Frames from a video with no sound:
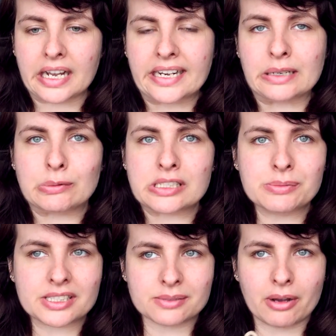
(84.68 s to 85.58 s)
And it always
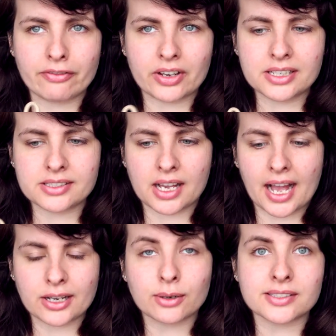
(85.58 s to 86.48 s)
misses my face
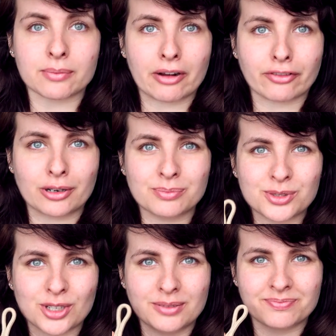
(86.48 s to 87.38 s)
and goes down my throat.
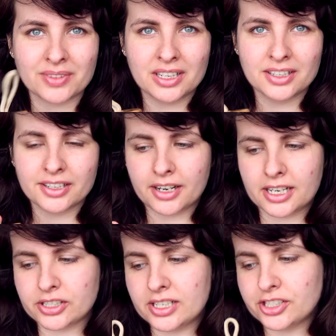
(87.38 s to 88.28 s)
So,
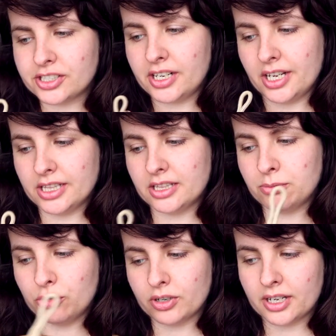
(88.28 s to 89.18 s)
hydration in the
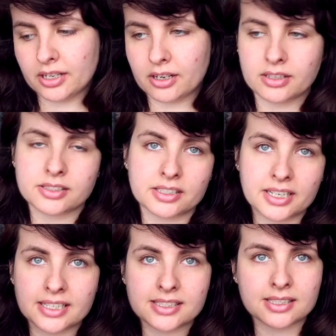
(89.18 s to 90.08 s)
morning because you
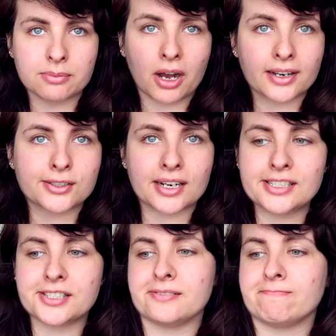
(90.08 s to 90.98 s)
need some
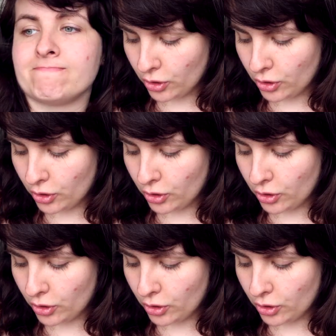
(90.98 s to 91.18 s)
hydration.